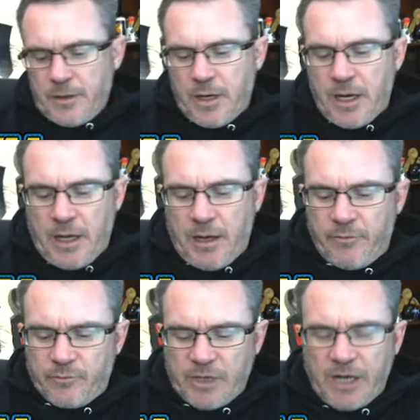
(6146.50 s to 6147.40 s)
Uh,
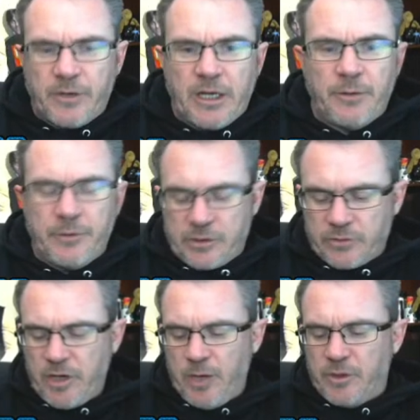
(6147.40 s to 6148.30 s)
so after getting done with the
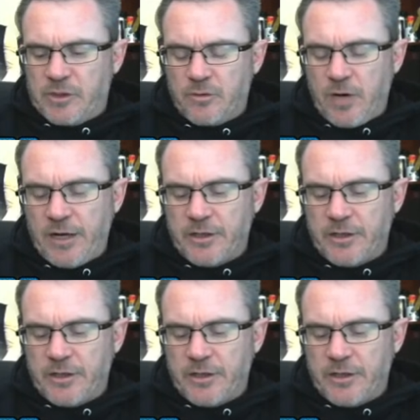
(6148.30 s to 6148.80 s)
stream, is trying to